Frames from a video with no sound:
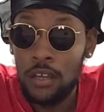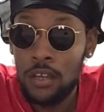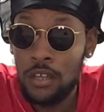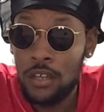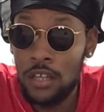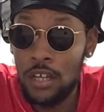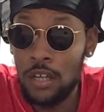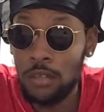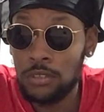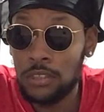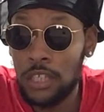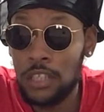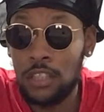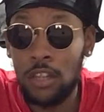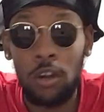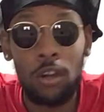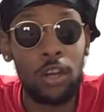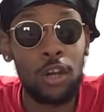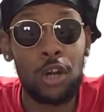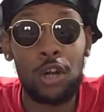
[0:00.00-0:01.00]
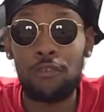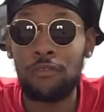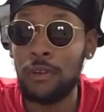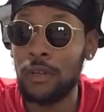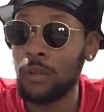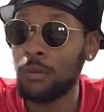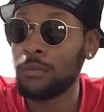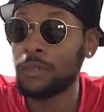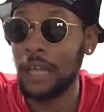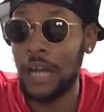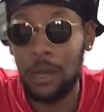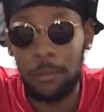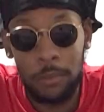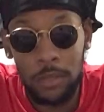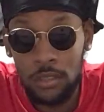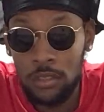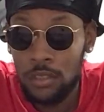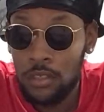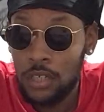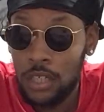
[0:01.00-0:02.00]
You know what I'm saying? Don't learn from no dummy.
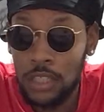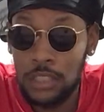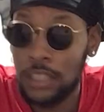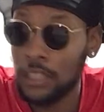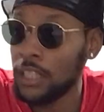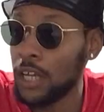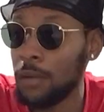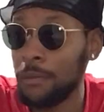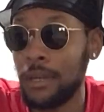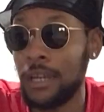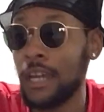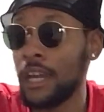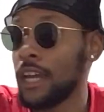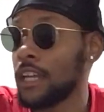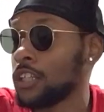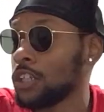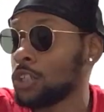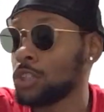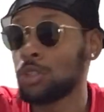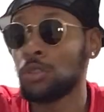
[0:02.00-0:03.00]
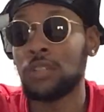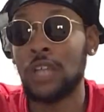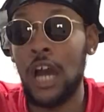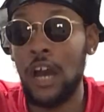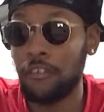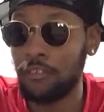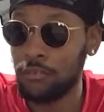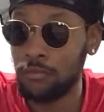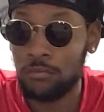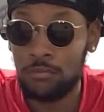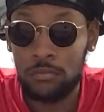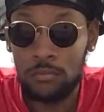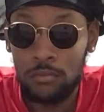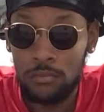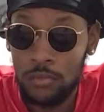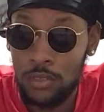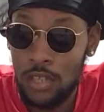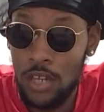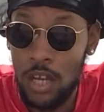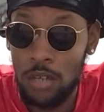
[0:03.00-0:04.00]
Cause a dummy can't teach you nothing.
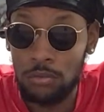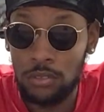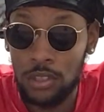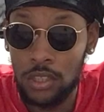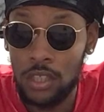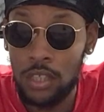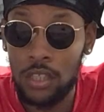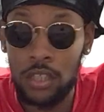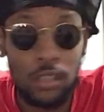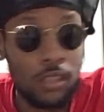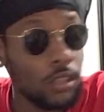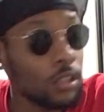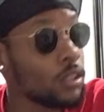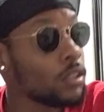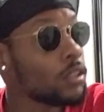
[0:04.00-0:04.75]
You know what I'm saying?